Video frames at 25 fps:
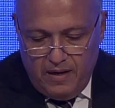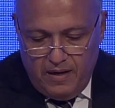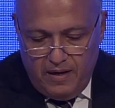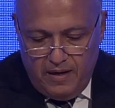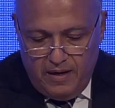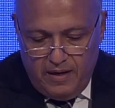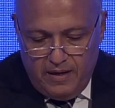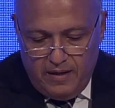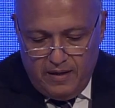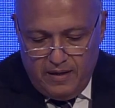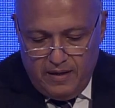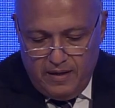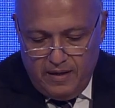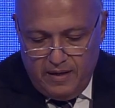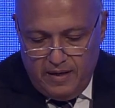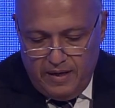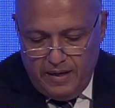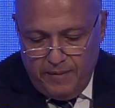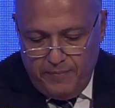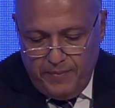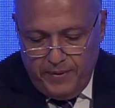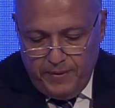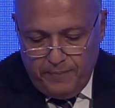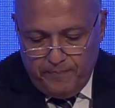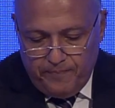in
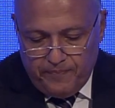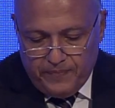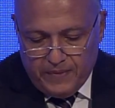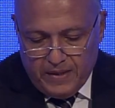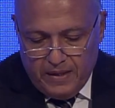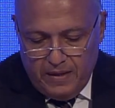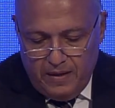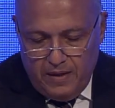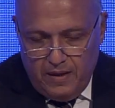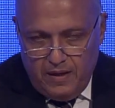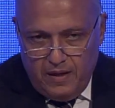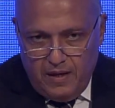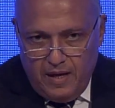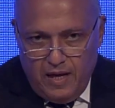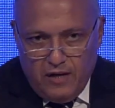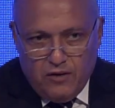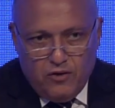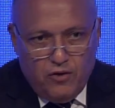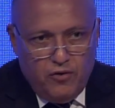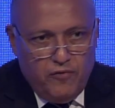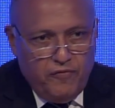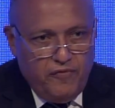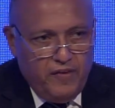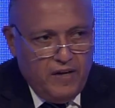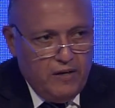Libya. And
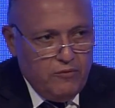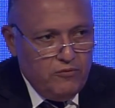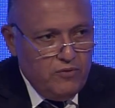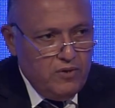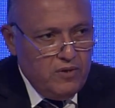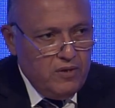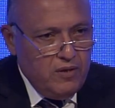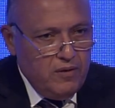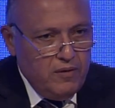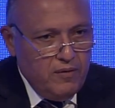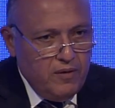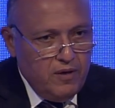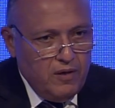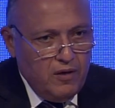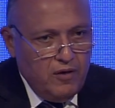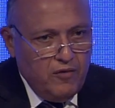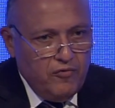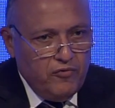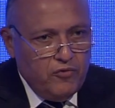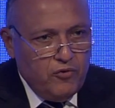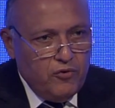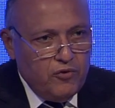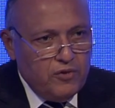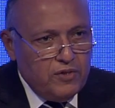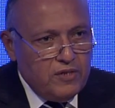confounded,
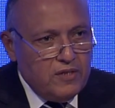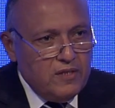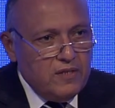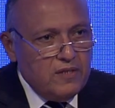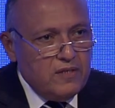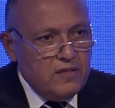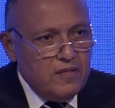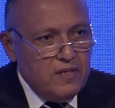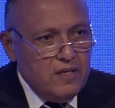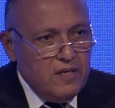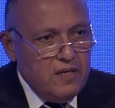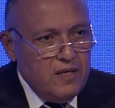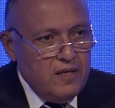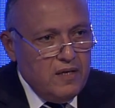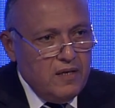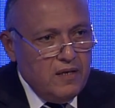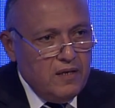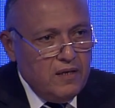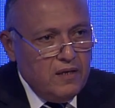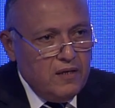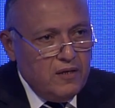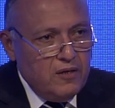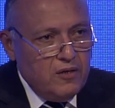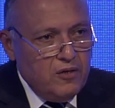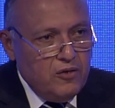of course, is the
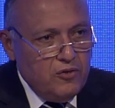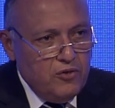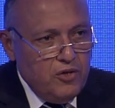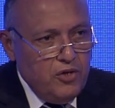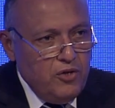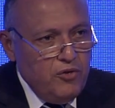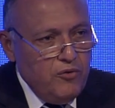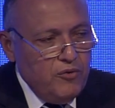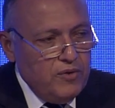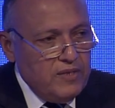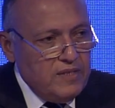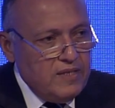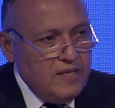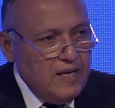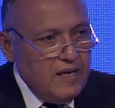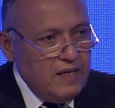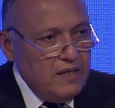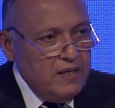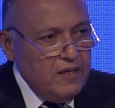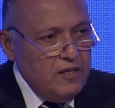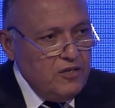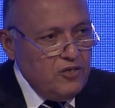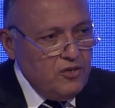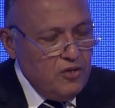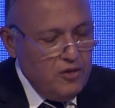continuing
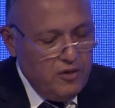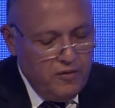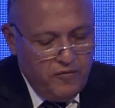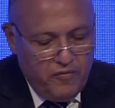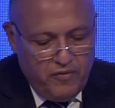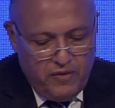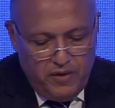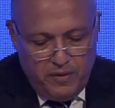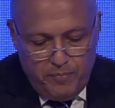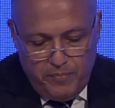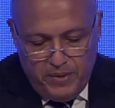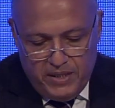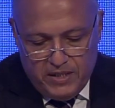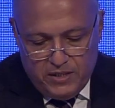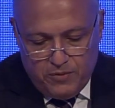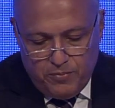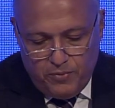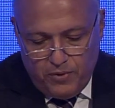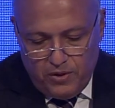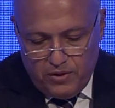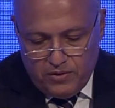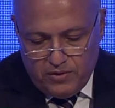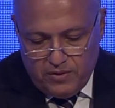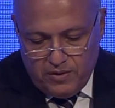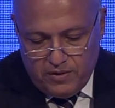stagnation of the peace
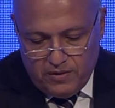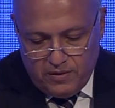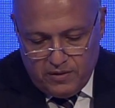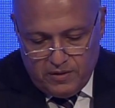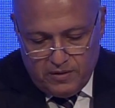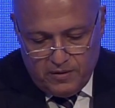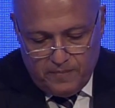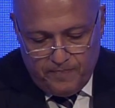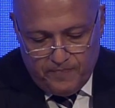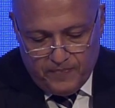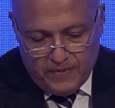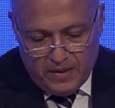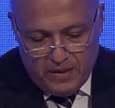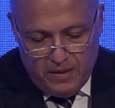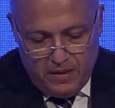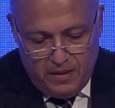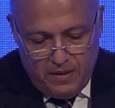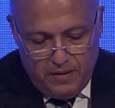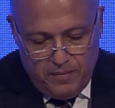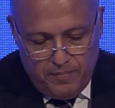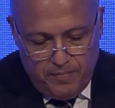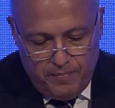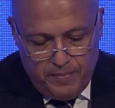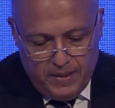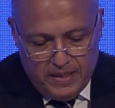process.
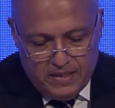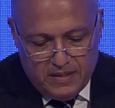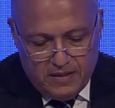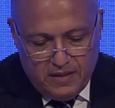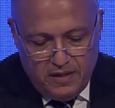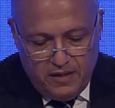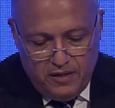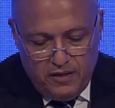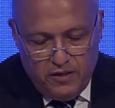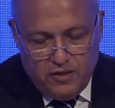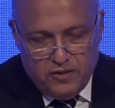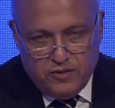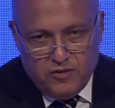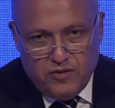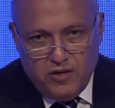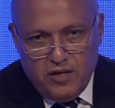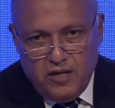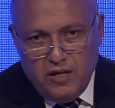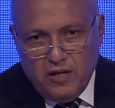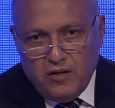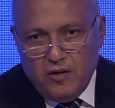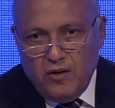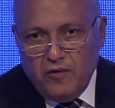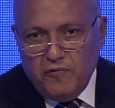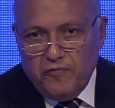The
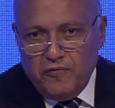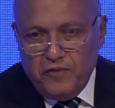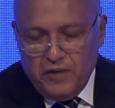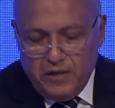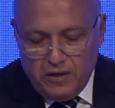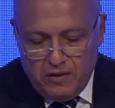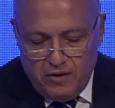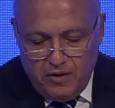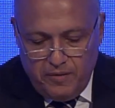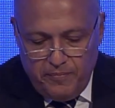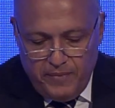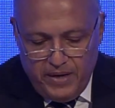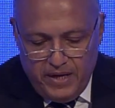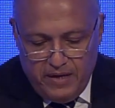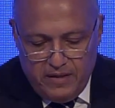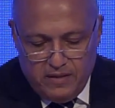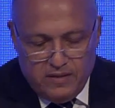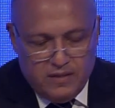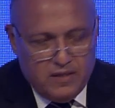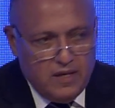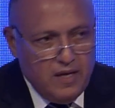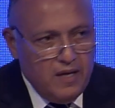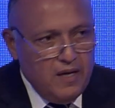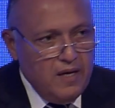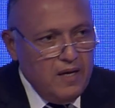Palestinian-Israeli conflict
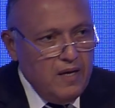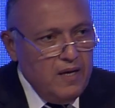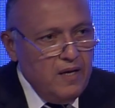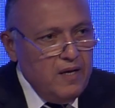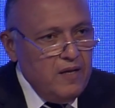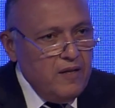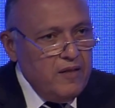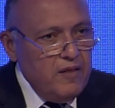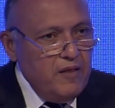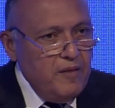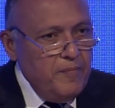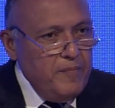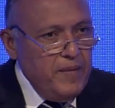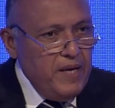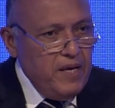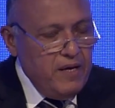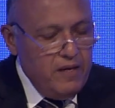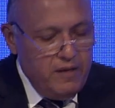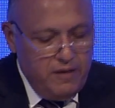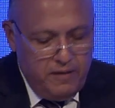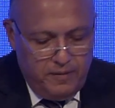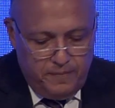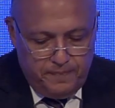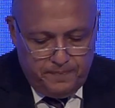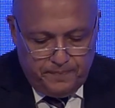remains the
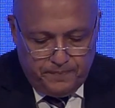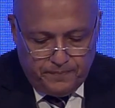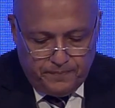main